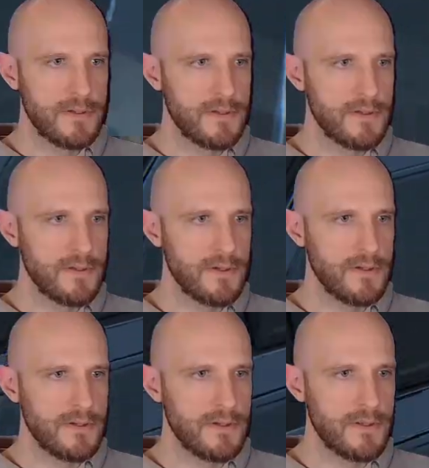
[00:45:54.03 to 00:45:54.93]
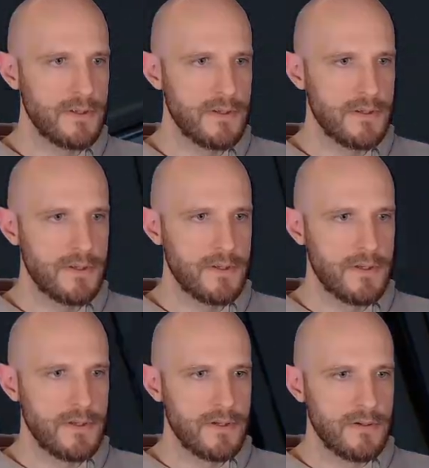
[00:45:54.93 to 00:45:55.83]
No.
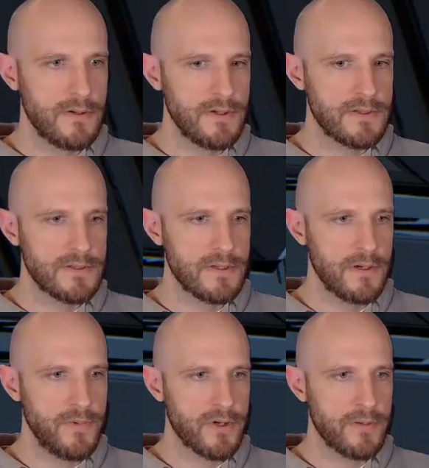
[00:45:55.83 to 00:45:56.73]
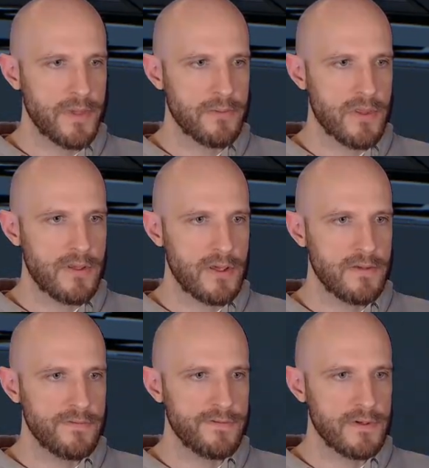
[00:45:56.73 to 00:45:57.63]
Right, I'm not going to make the mistake
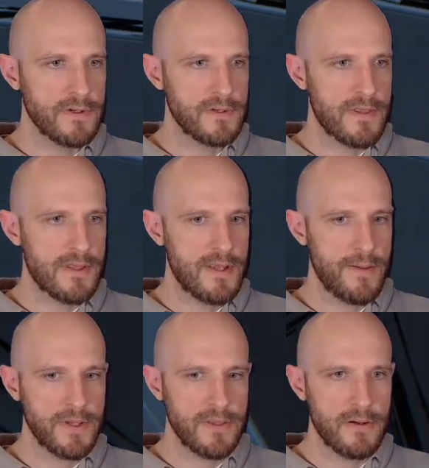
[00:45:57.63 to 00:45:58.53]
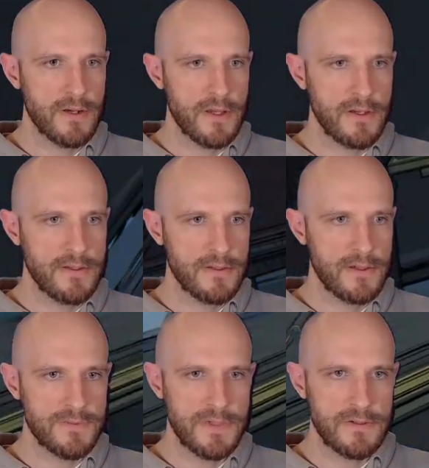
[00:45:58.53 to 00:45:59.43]
of stepping there again. It
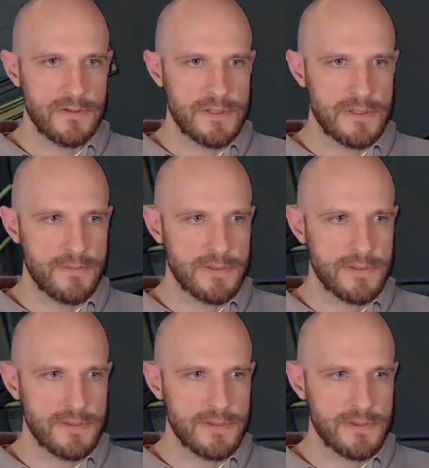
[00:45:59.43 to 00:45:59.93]
lost me 2 steps